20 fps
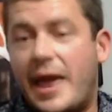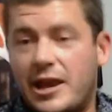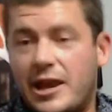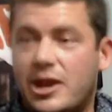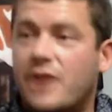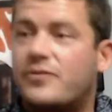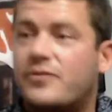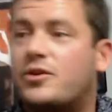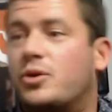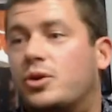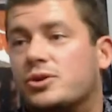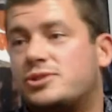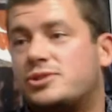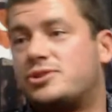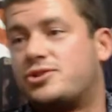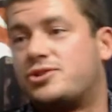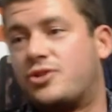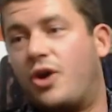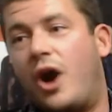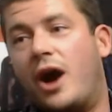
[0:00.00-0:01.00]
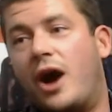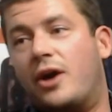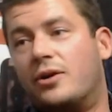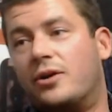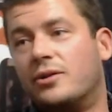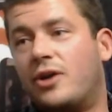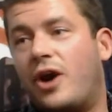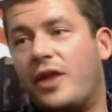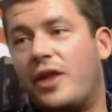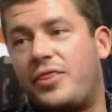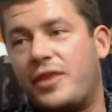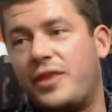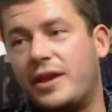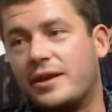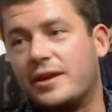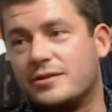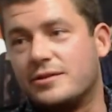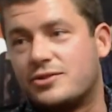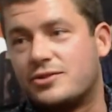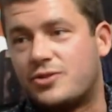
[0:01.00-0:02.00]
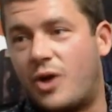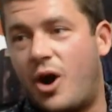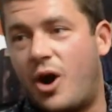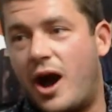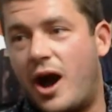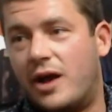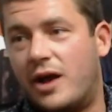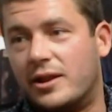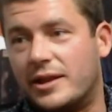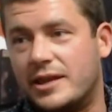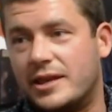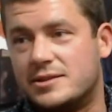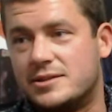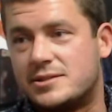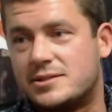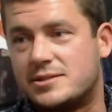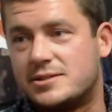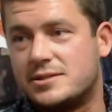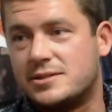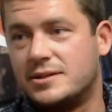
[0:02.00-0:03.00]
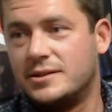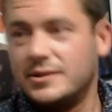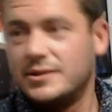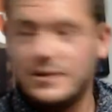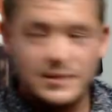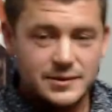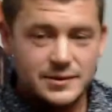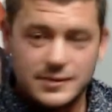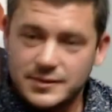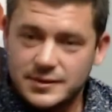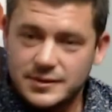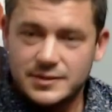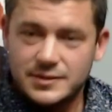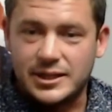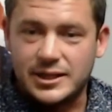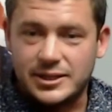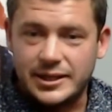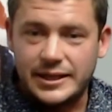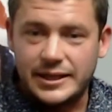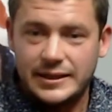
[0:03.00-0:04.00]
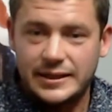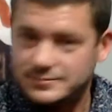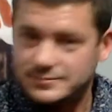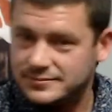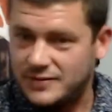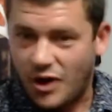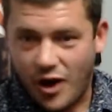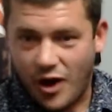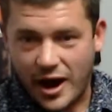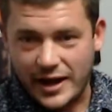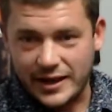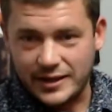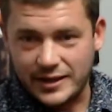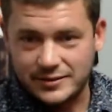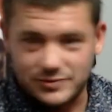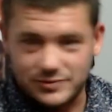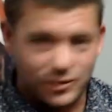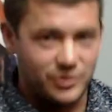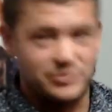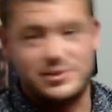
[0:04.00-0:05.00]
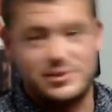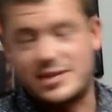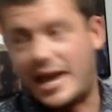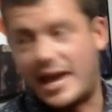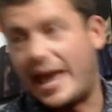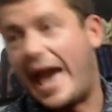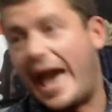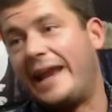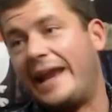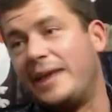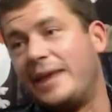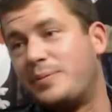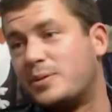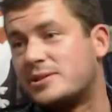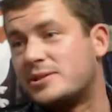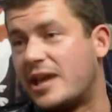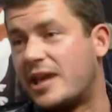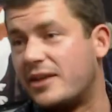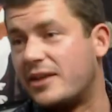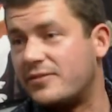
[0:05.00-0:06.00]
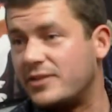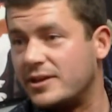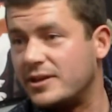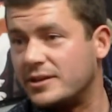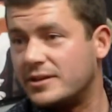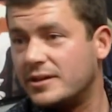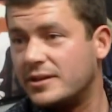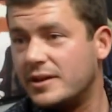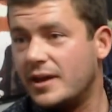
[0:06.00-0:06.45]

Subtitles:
then, of course, trial. I think trial is nearly 90 or say 80% of it.